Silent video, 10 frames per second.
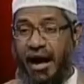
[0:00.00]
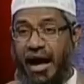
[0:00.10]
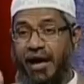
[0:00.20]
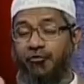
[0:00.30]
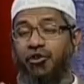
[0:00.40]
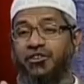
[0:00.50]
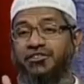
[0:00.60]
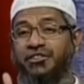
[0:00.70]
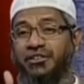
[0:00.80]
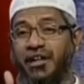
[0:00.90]
I
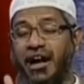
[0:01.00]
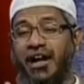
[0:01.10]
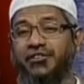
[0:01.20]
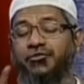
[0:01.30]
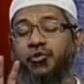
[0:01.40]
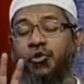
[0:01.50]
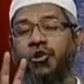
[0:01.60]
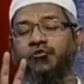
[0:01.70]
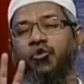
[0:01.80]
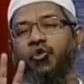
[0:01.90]
was asked
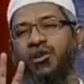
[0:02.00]
only 4